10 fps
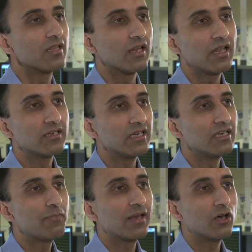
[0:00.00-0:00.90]
to the London
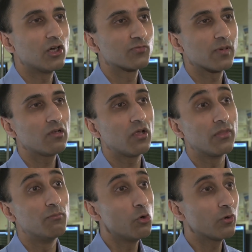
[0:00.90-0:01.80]
Independent Hospital
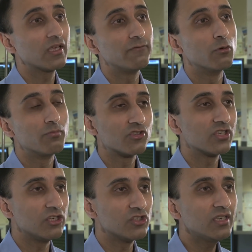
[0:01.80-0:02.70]
on the morning of your
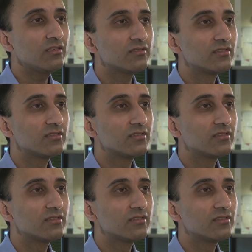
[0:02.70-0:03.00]
procedure.